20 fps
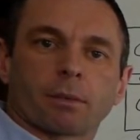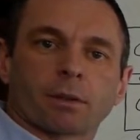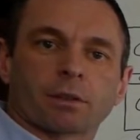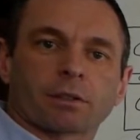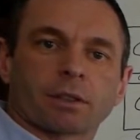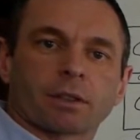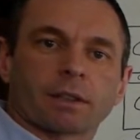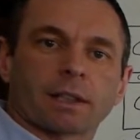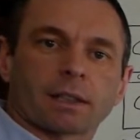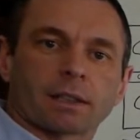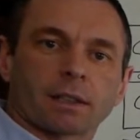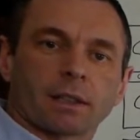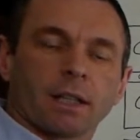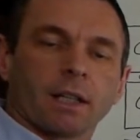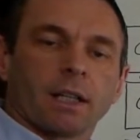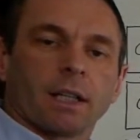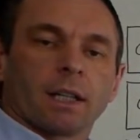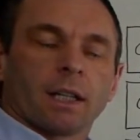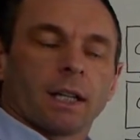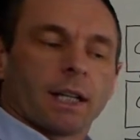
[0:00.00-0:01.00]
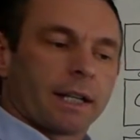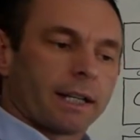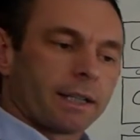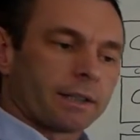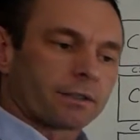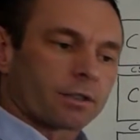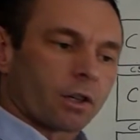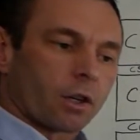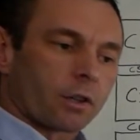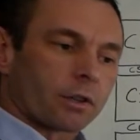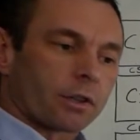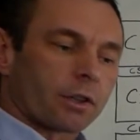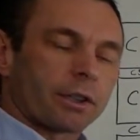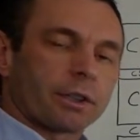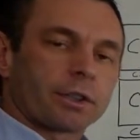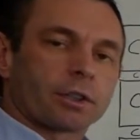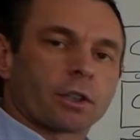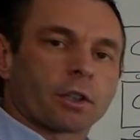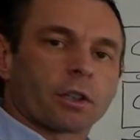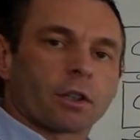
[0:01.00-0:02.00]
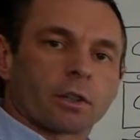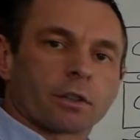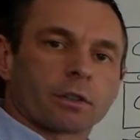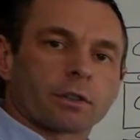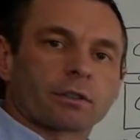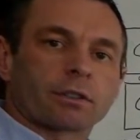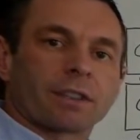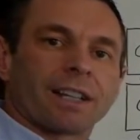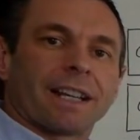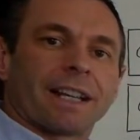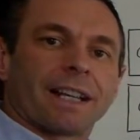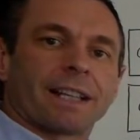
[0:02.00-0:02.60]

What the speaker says: muscle that is underneath your lungs.